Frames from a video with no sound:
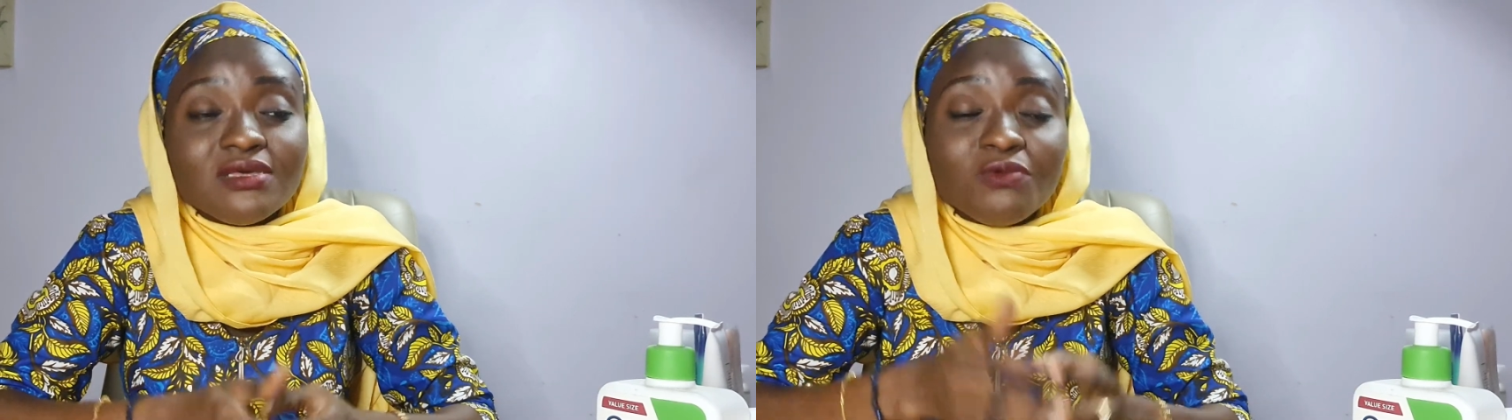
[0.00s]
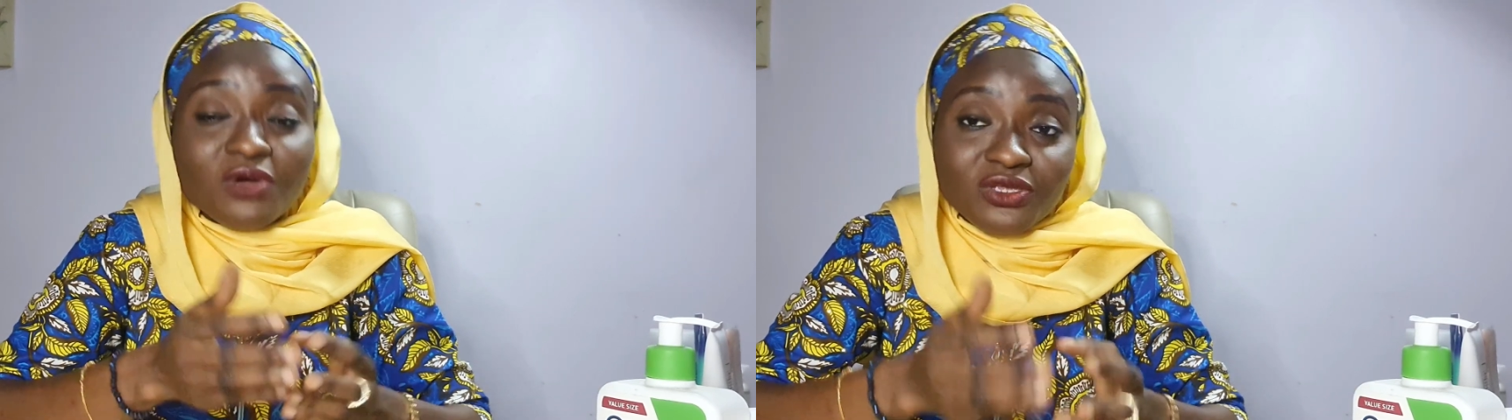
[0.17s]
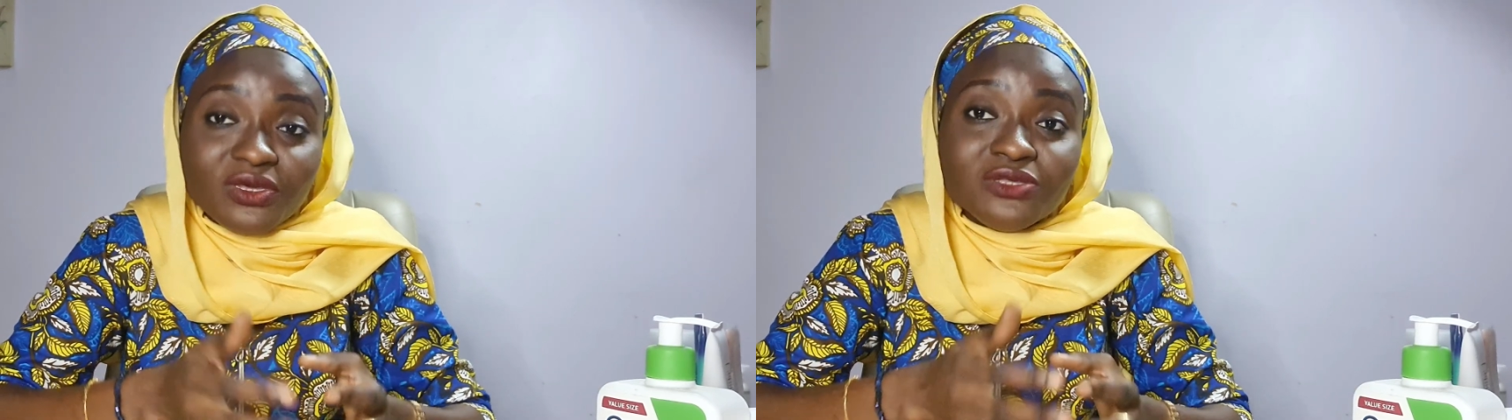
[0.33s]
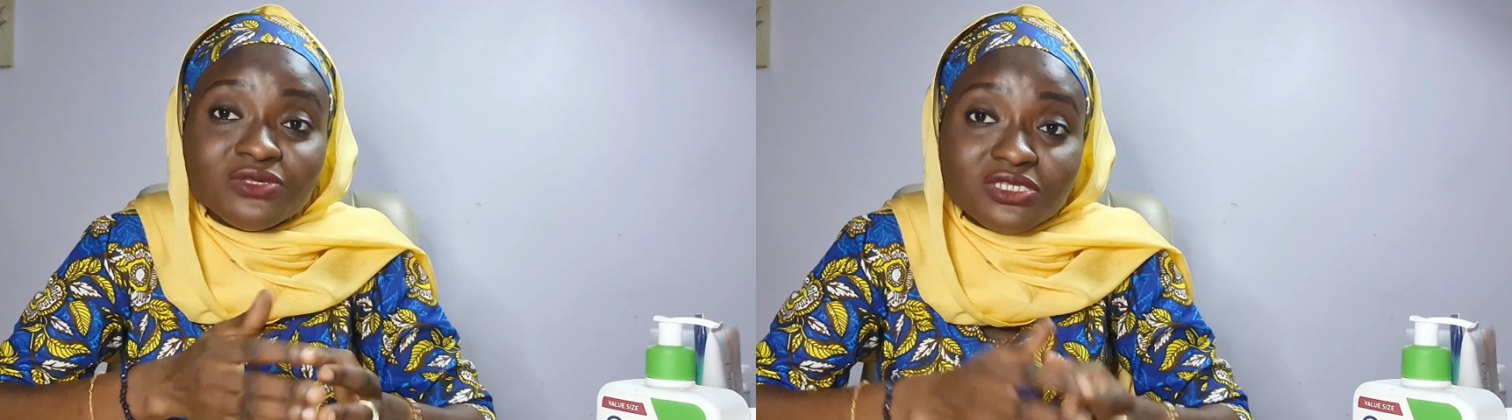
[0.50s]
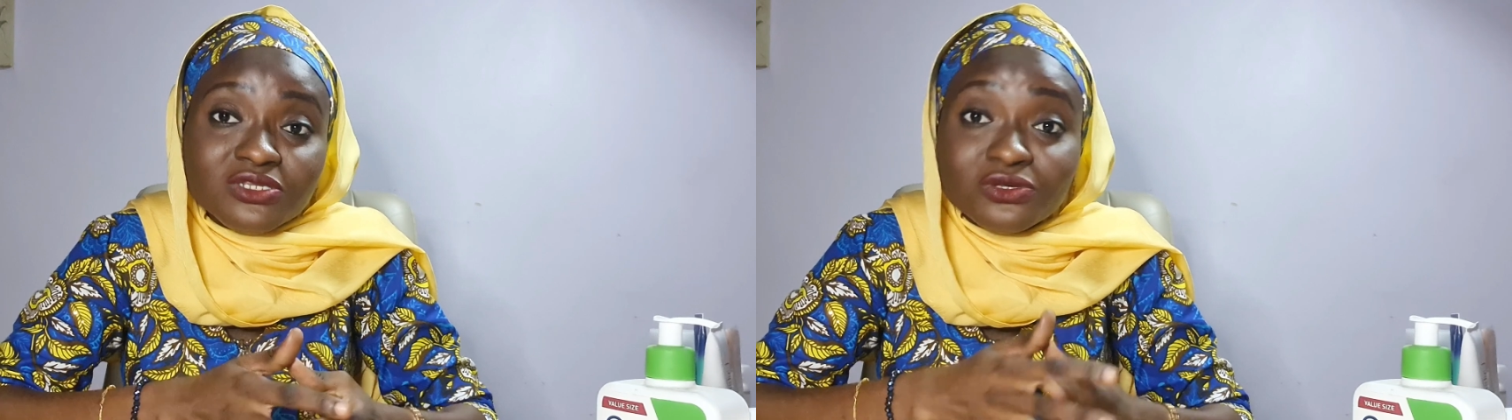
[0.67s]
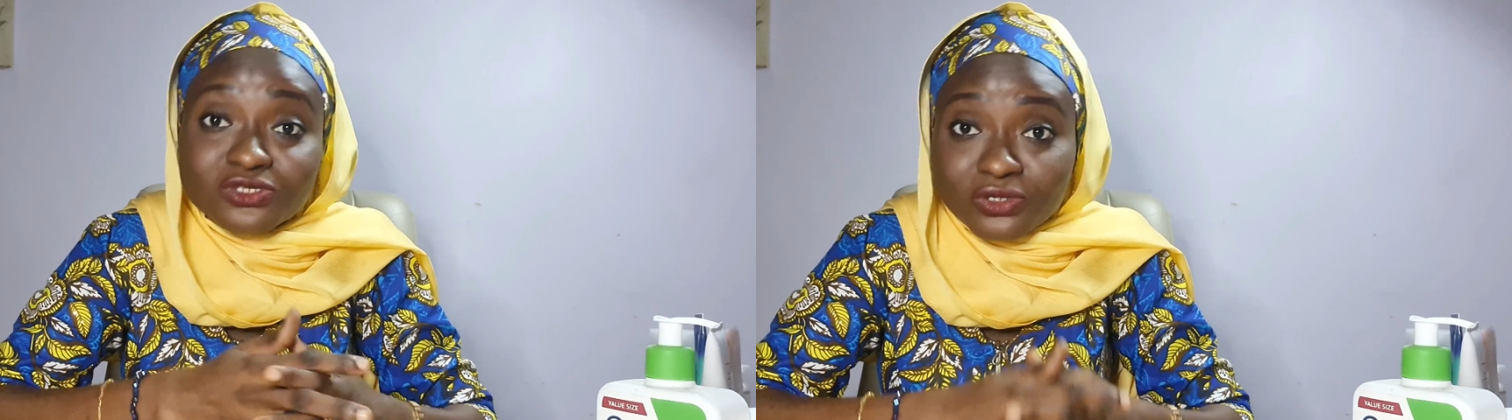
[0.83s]
when you're
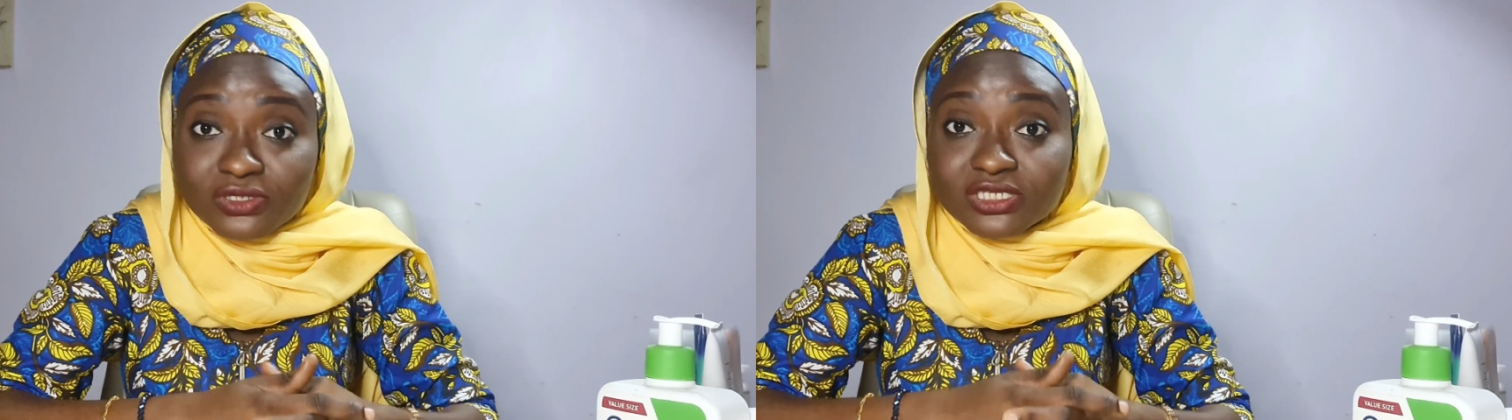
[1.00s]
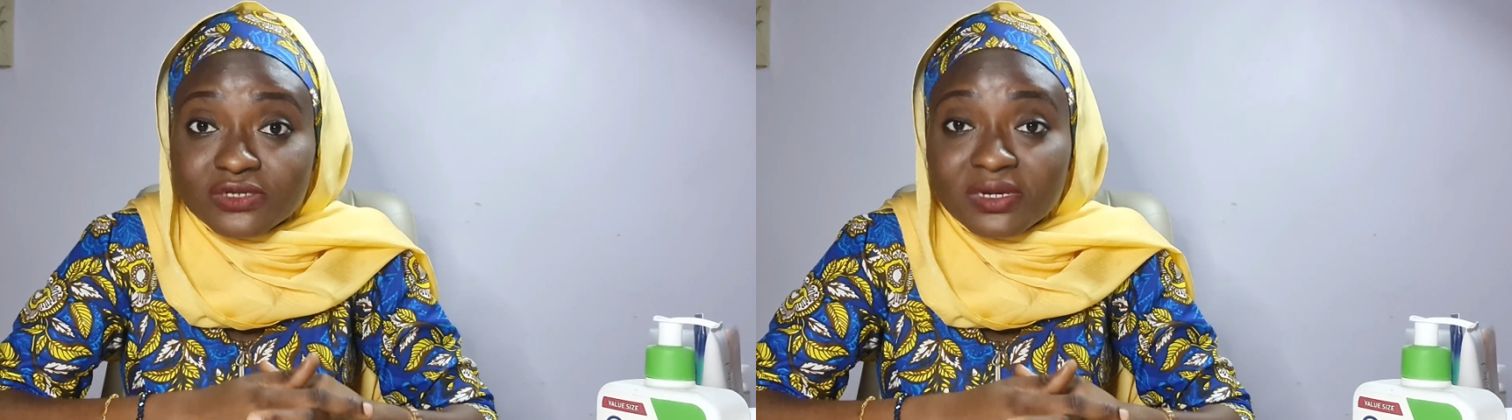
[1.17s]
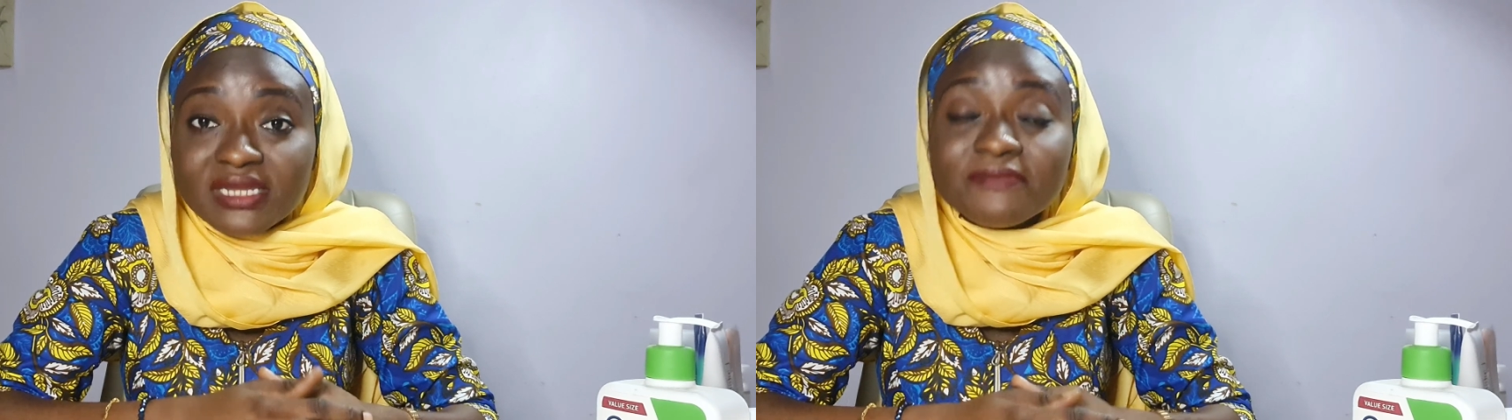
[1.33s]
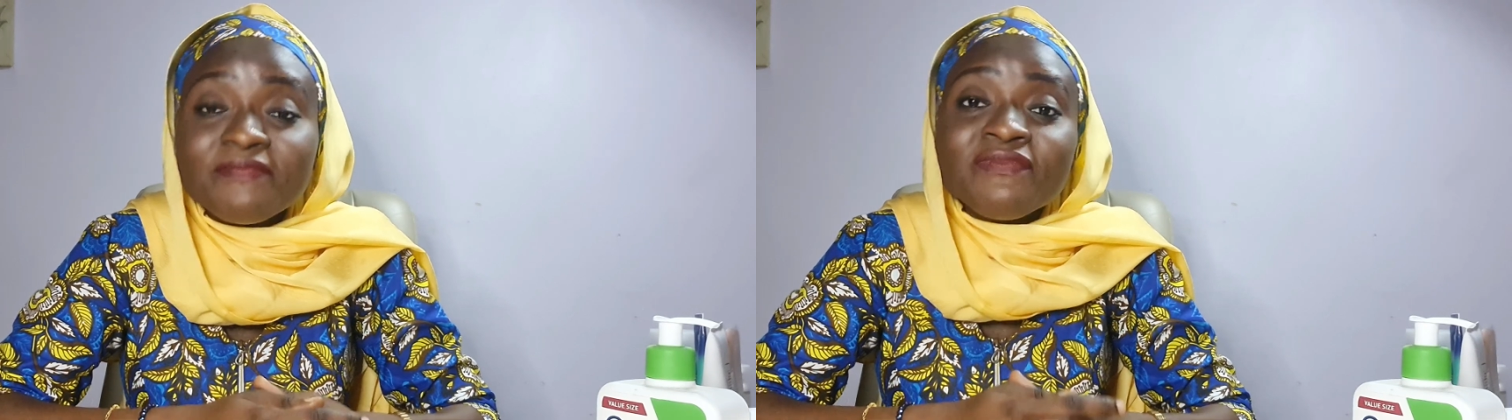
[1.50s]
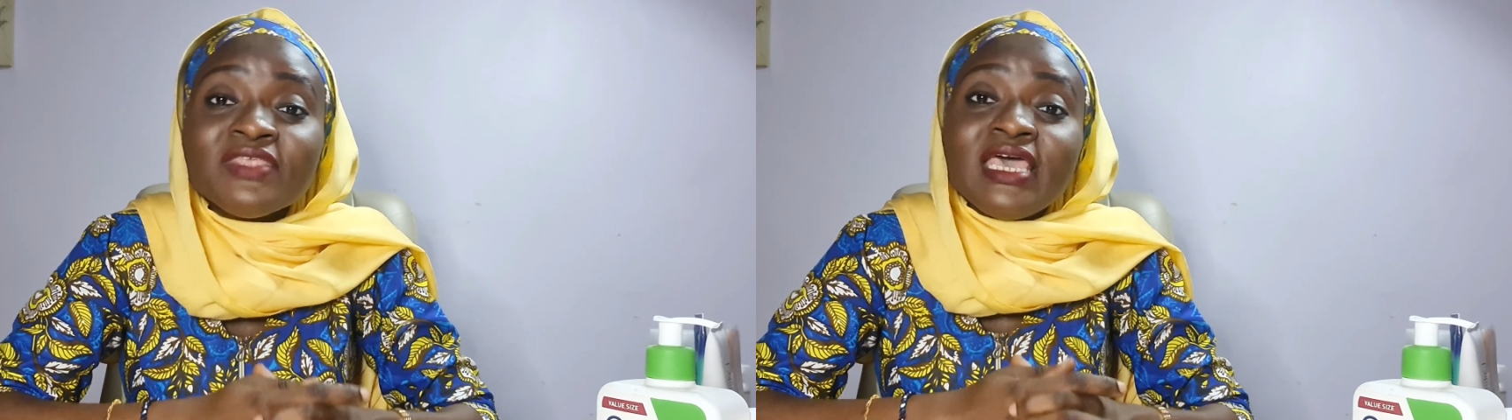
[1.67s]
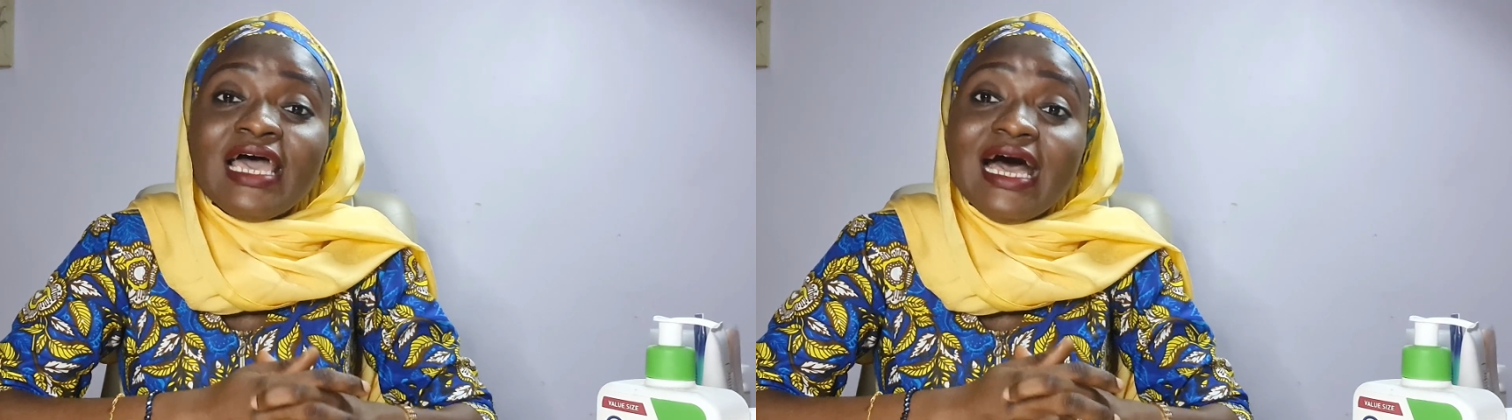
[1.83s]
using your sunscreen.
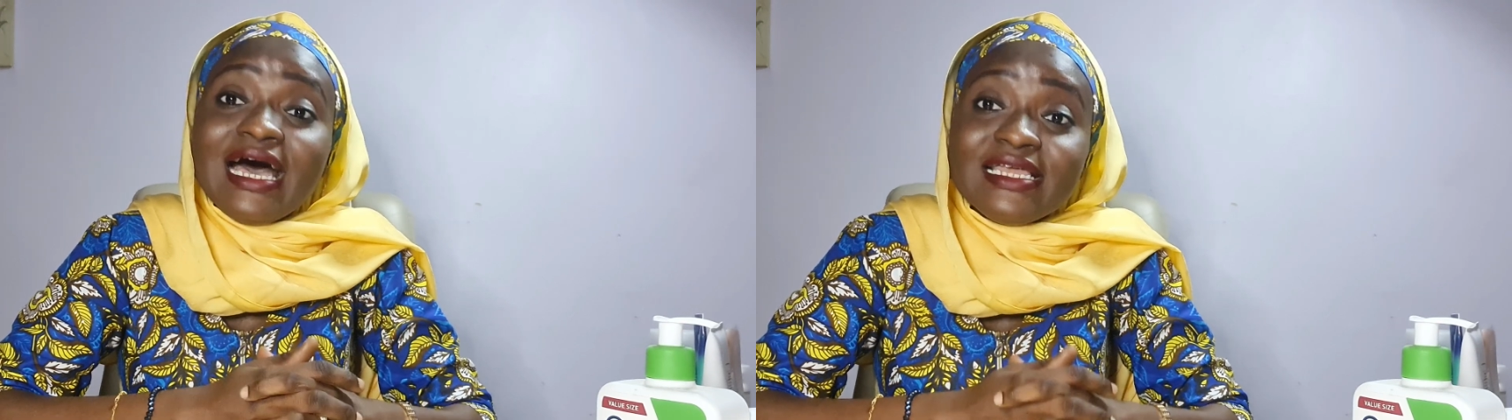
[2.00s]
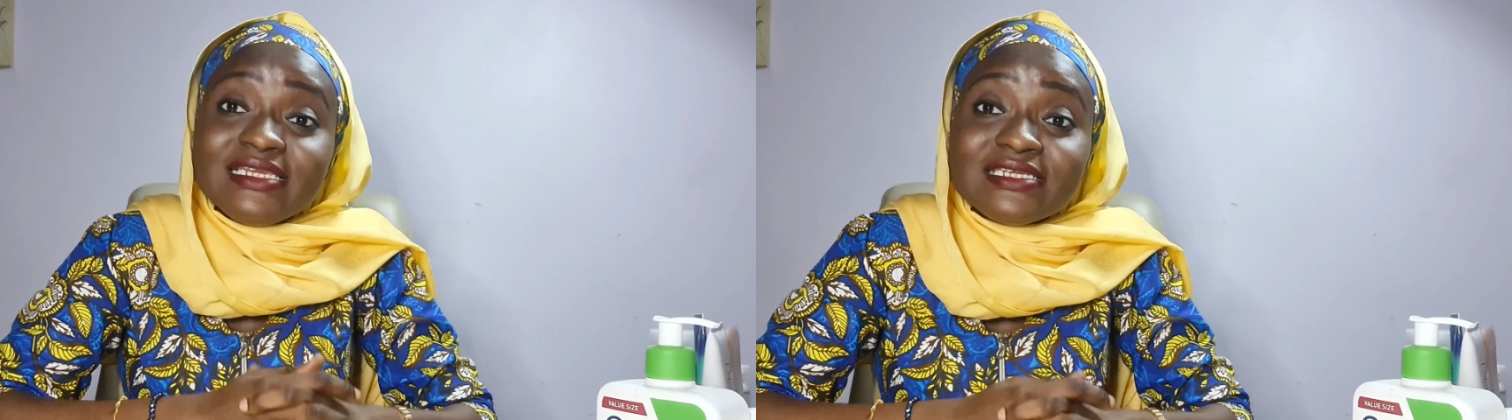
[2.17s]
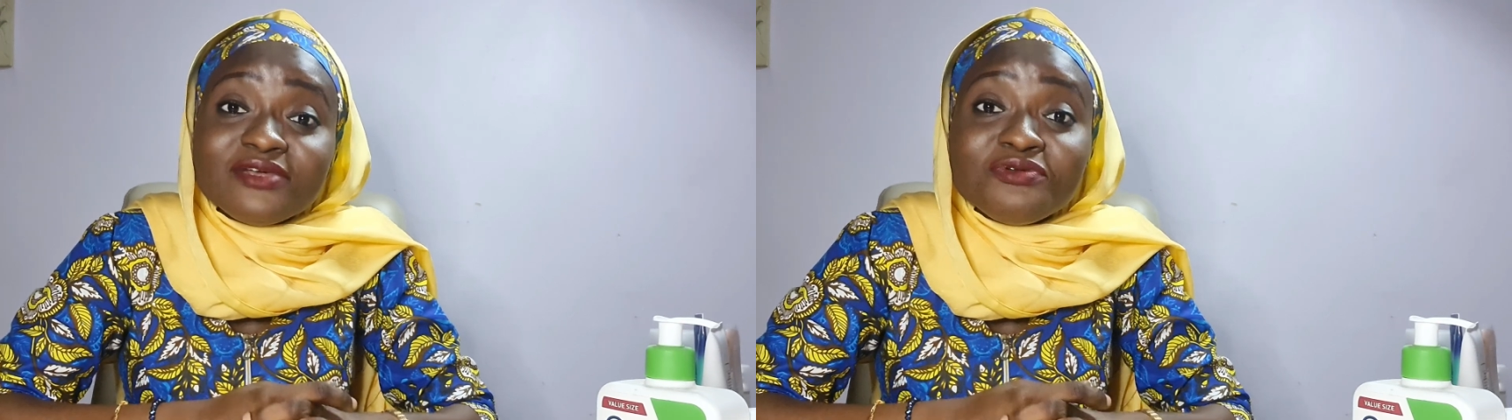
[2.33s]
And